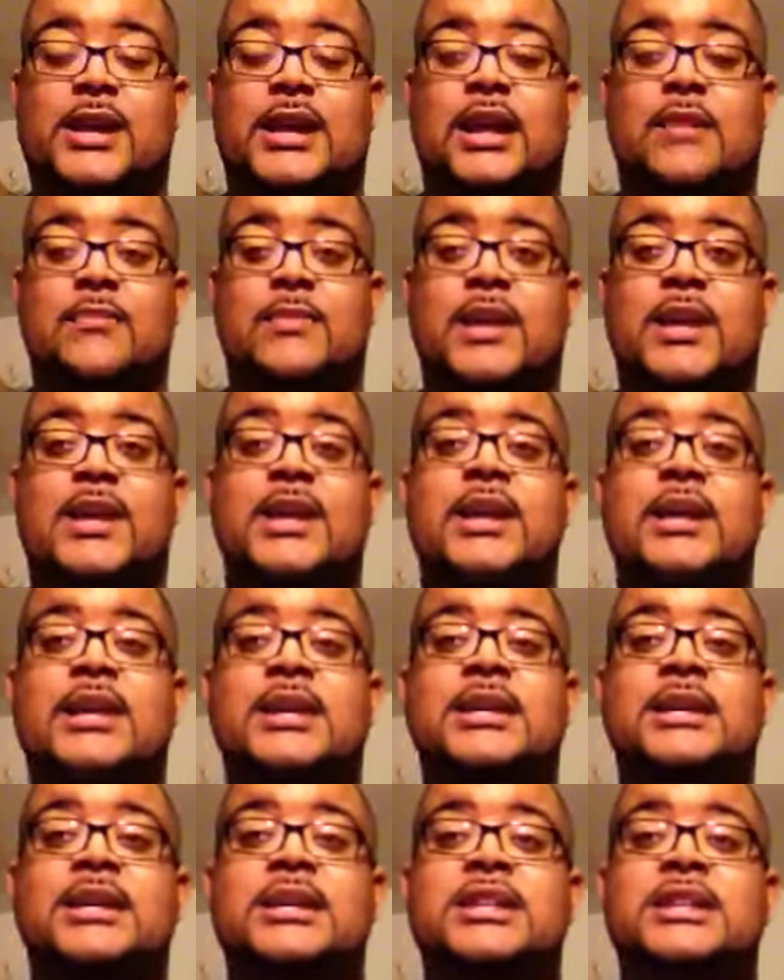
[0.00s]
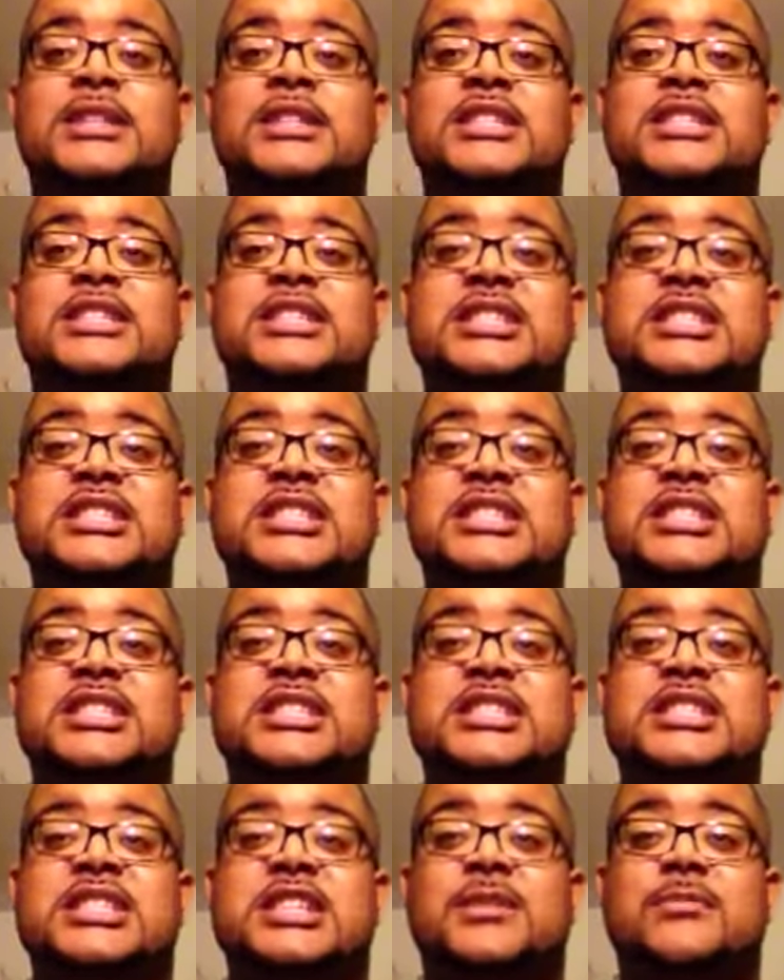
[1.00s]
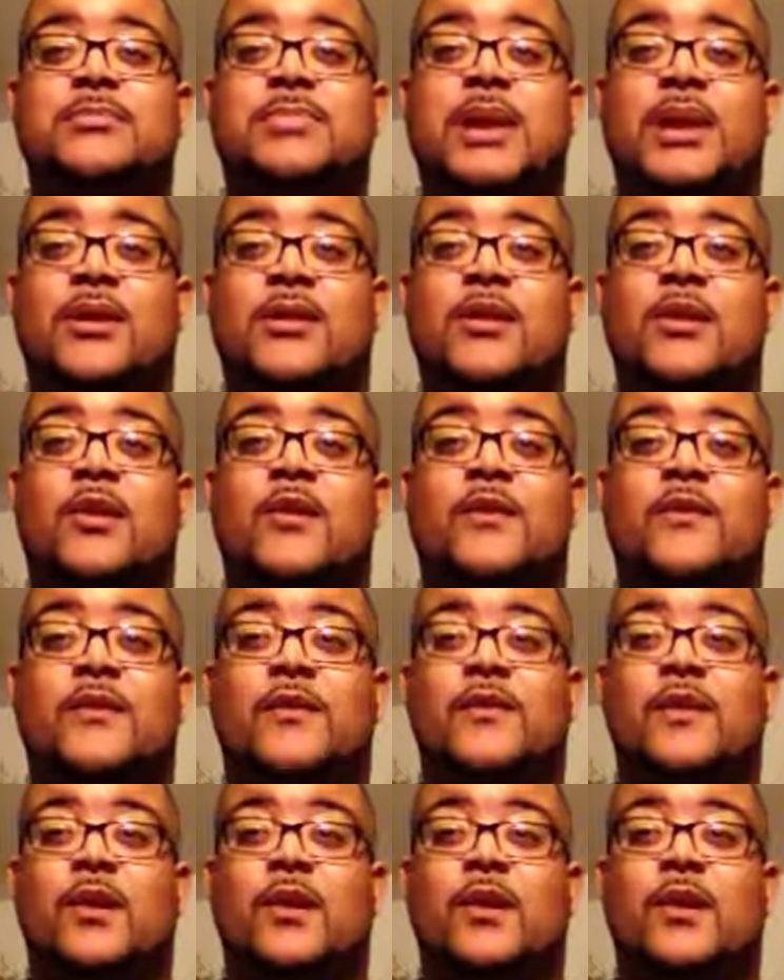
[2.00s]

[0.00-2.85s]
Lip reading: And I mean, she's just bearing her